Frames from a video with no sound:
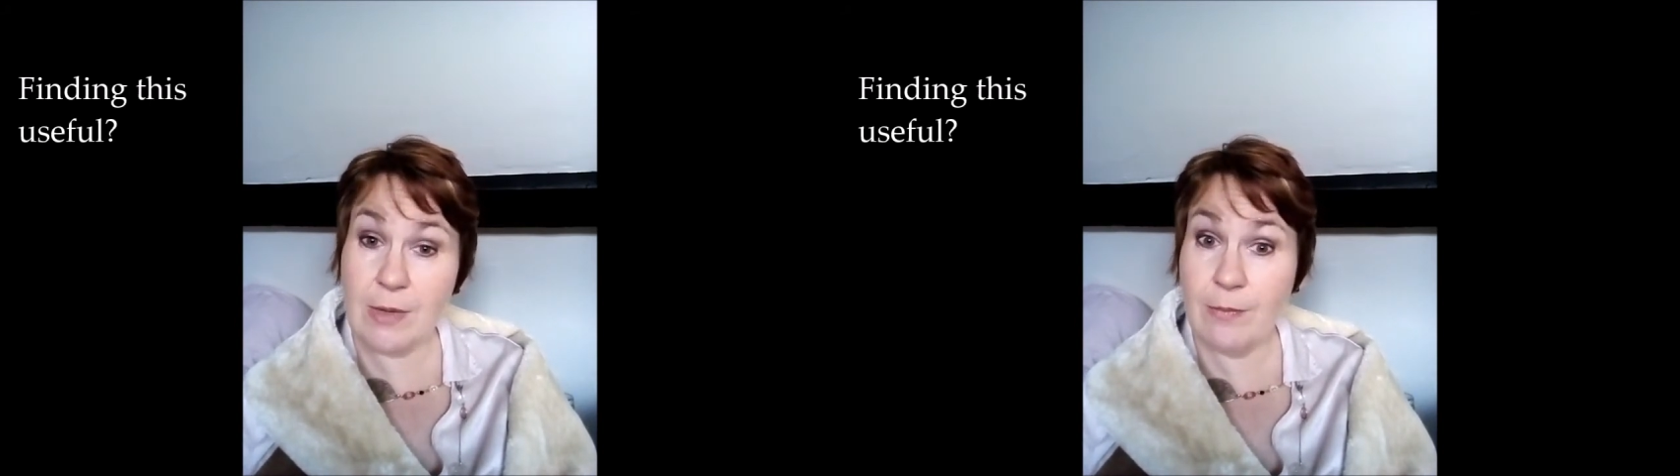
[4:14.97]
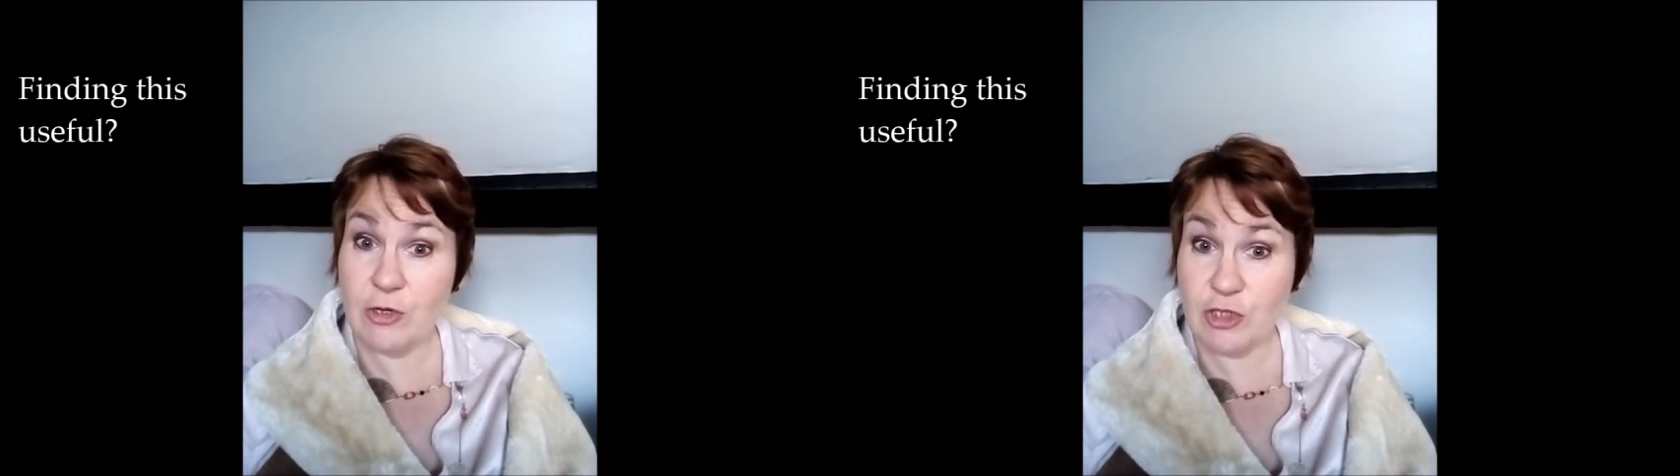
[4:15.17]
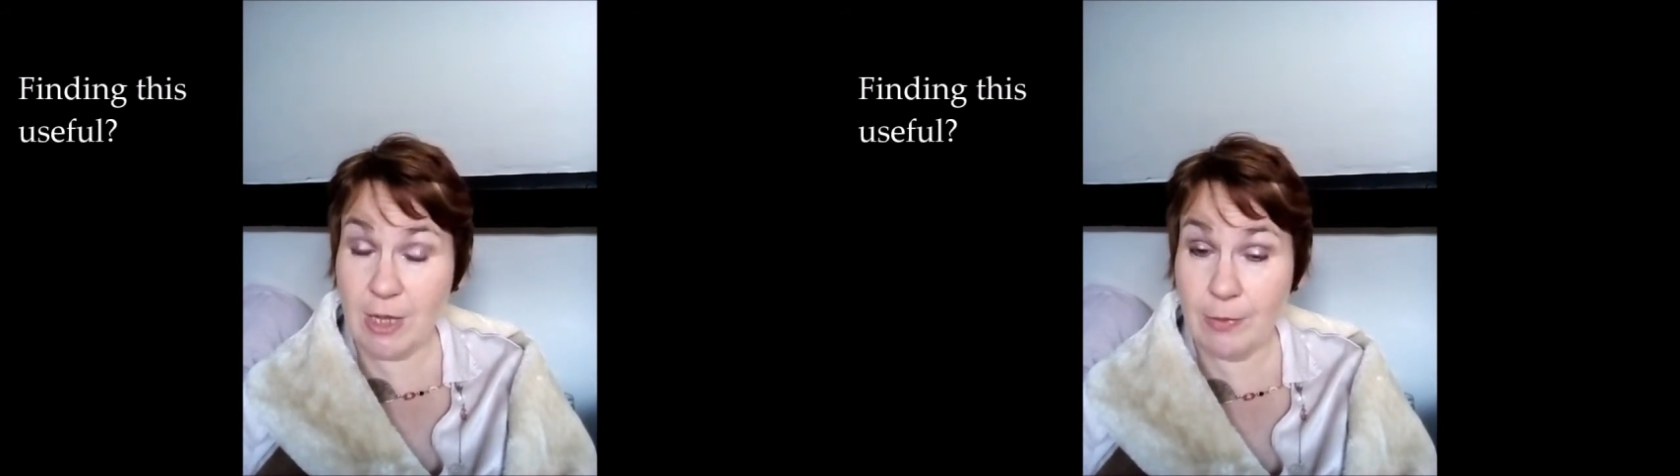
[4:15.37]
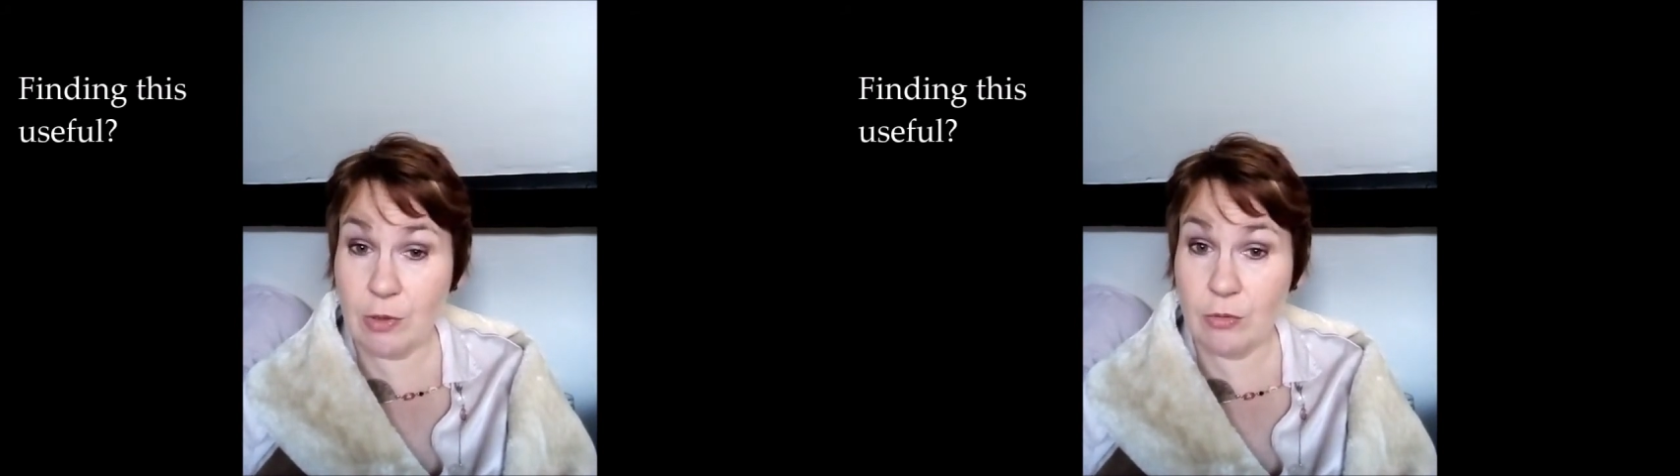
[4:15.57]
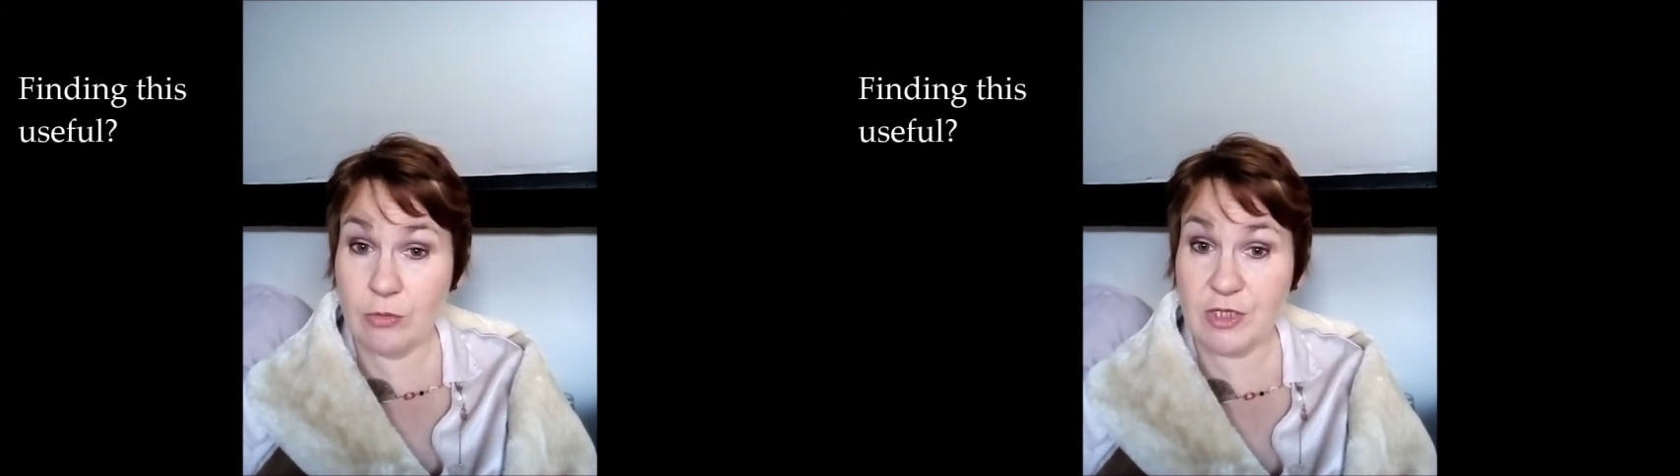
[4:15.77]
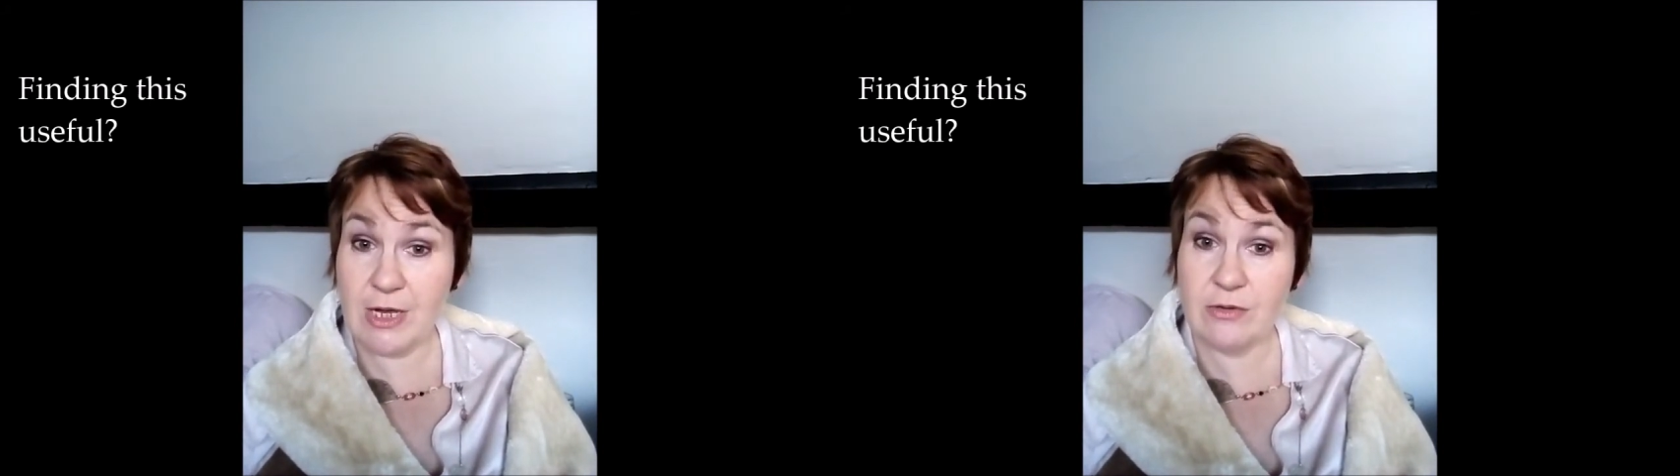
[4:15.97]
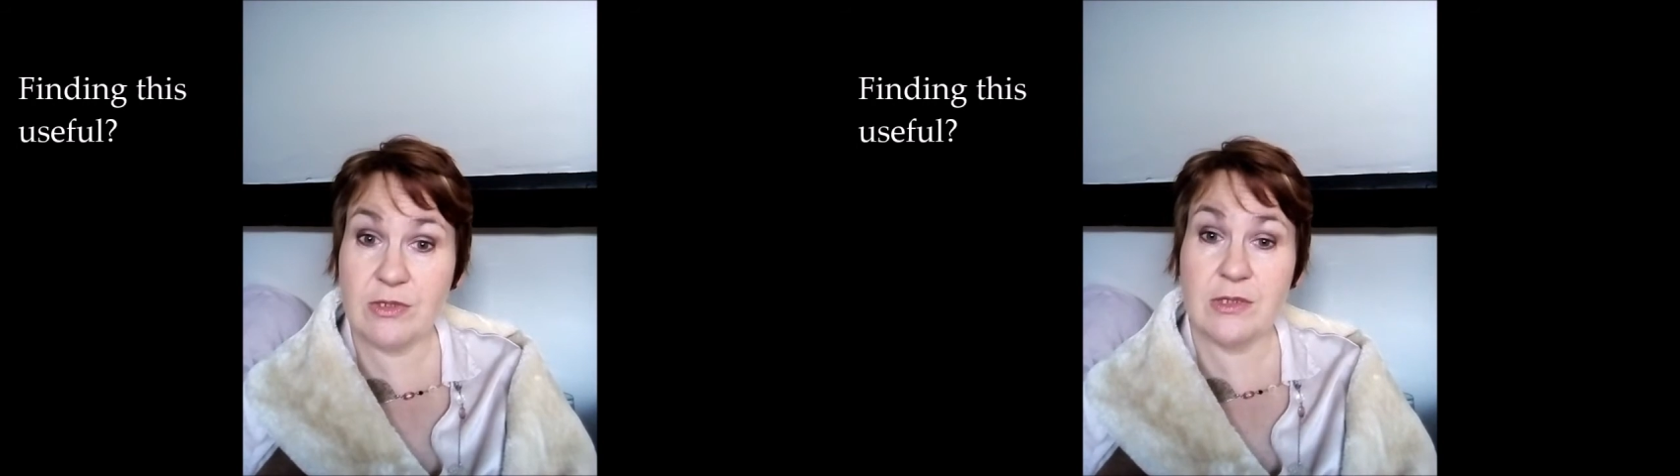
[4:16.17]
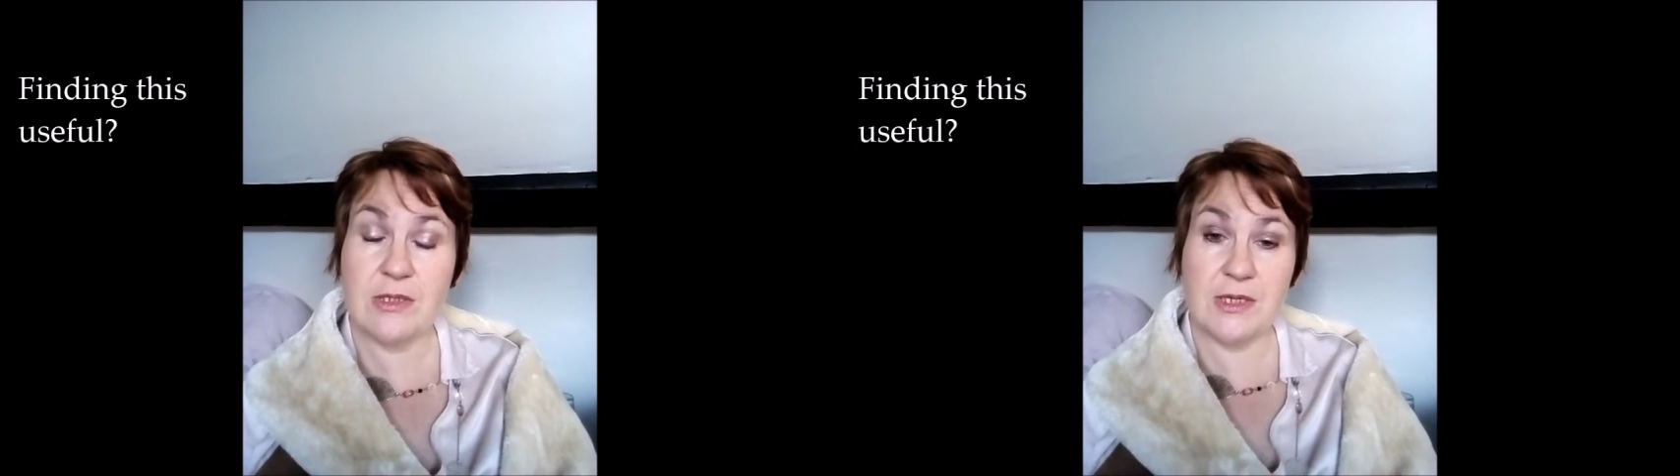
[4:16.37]
and petrochemicals
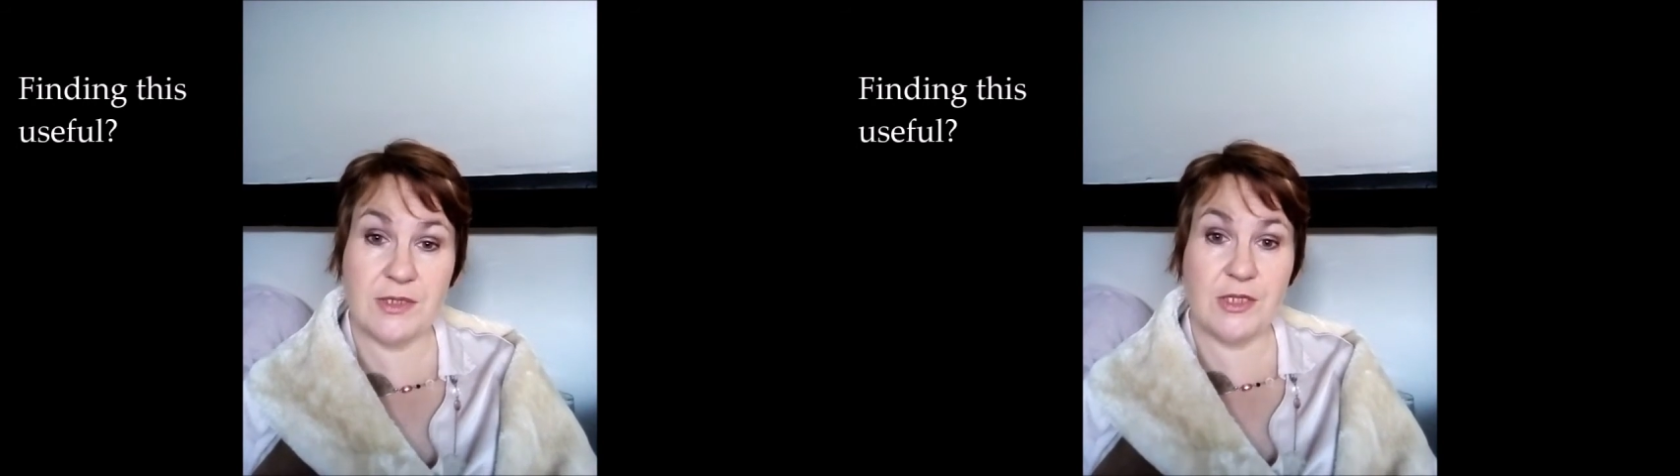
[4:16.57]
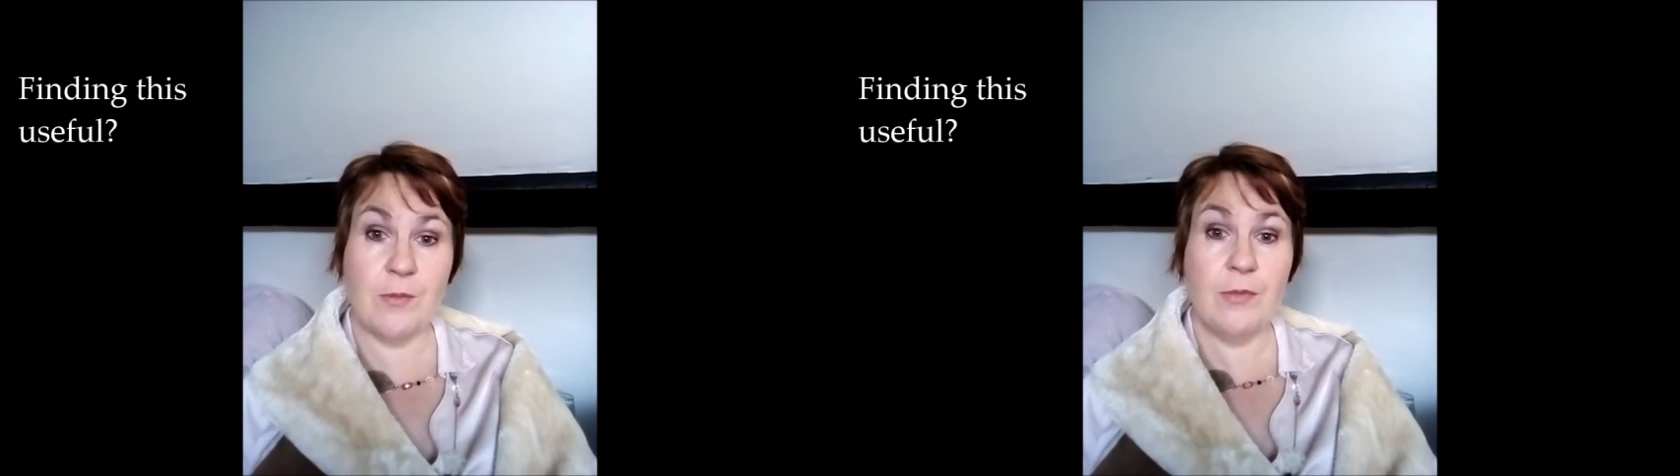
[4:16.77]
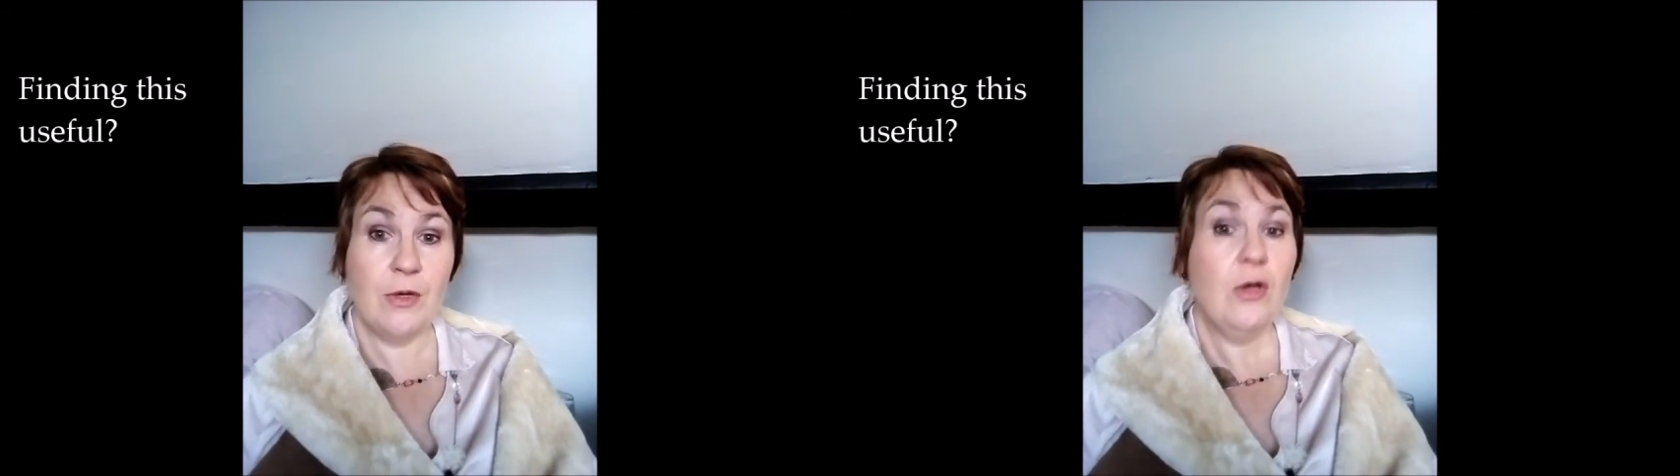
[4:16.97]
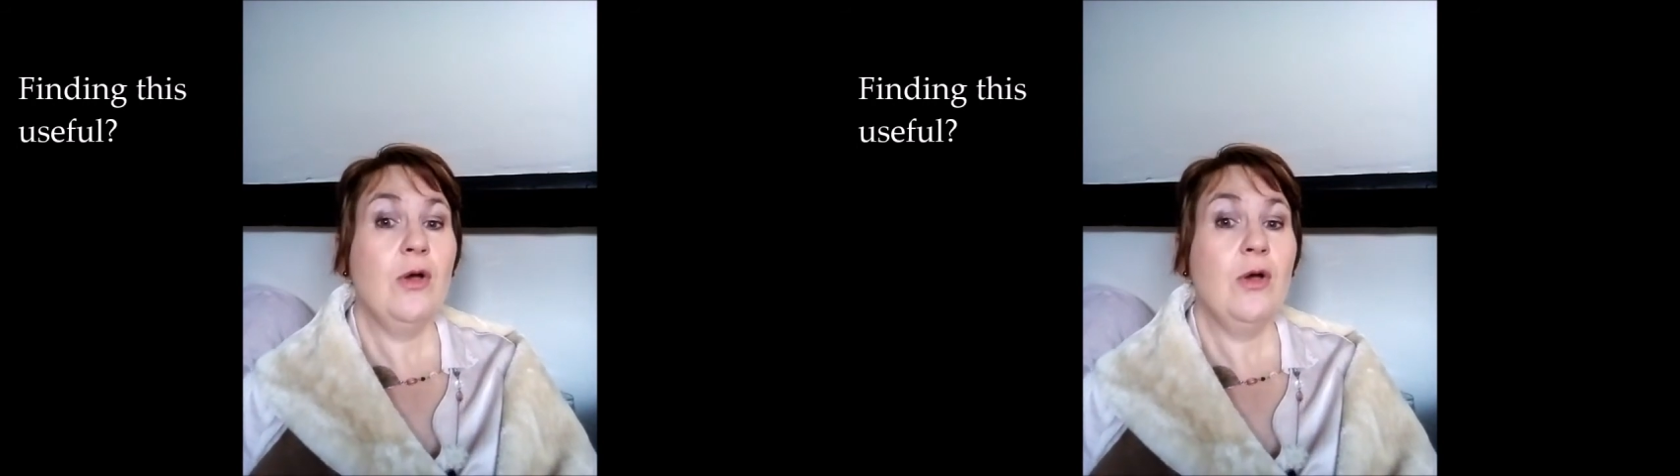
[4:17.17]
out of the system